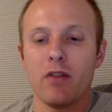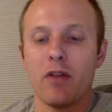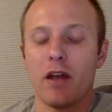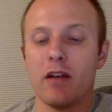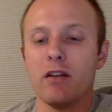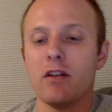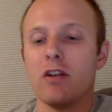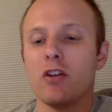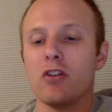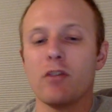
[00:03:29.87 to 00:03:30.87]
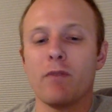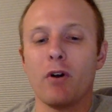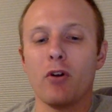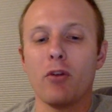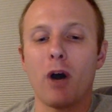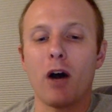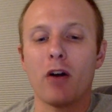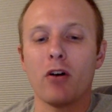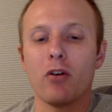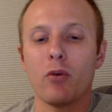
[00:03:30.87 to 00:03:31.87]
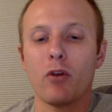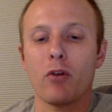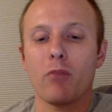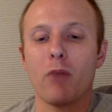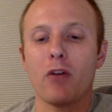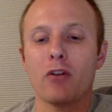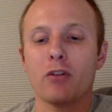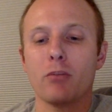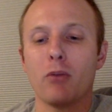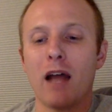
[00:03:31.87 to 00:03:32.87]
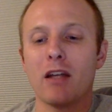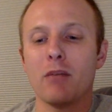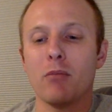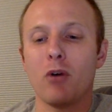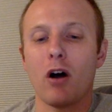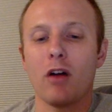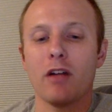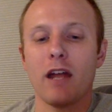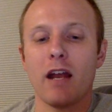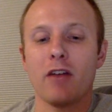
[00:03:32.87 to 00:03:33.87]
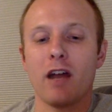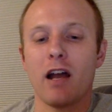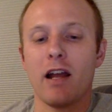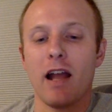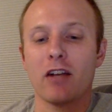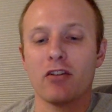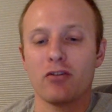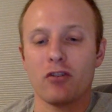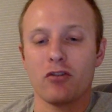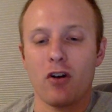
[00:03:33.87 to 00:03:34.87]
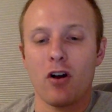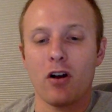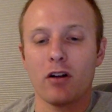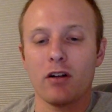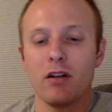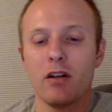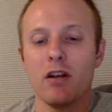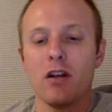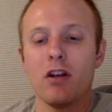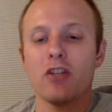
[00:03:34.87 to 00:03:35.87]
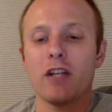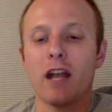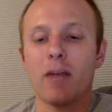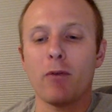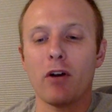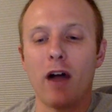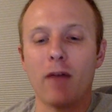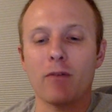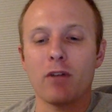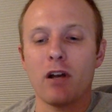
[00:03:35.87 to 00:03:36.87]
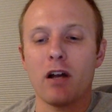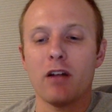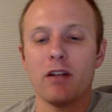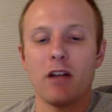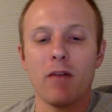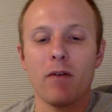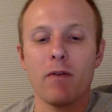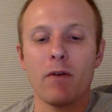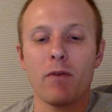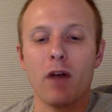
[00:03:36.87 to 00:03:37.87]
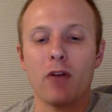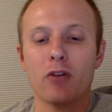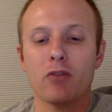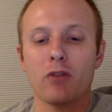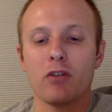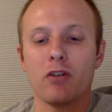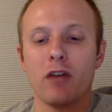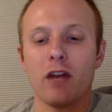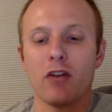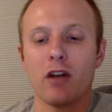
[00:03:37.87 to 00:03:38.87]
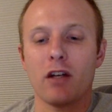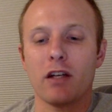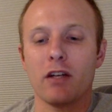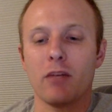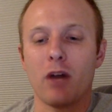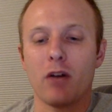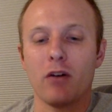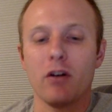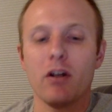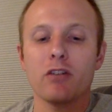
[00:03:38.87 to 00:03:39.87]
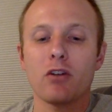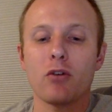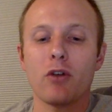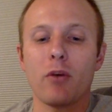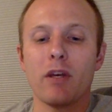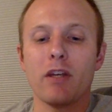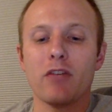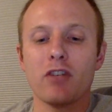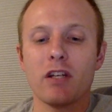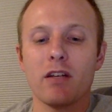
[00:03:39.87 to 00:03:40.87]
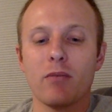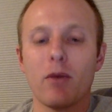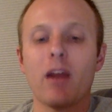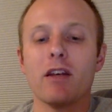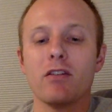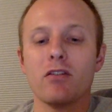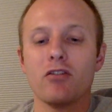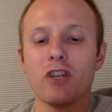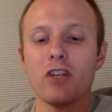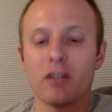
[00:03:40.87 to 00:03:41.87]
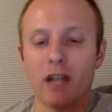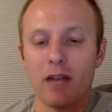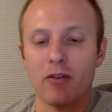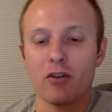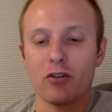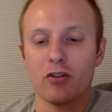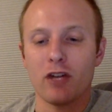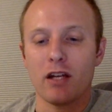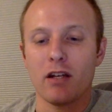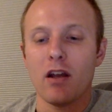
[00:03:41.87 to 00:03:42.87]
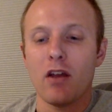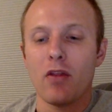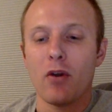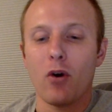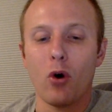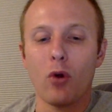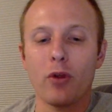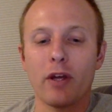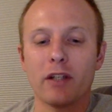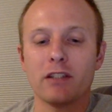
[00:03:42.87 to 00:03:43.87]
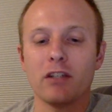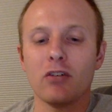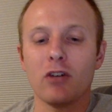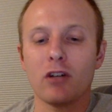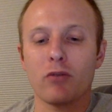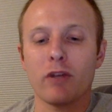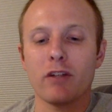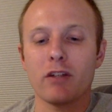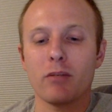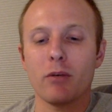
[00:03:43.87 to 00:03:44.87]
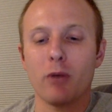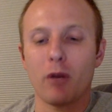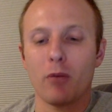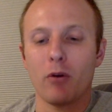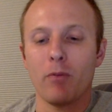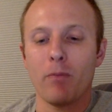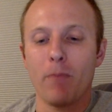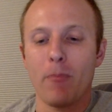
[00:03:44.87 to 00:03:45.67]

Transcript: Then she filled the bottle with her mother's platinum blonde hair dye extra strong. She carefully left enough of her father's original hair tonic in the bottle so that when he, she when she gave it a good shake, the whole thing still looked reasonably purple.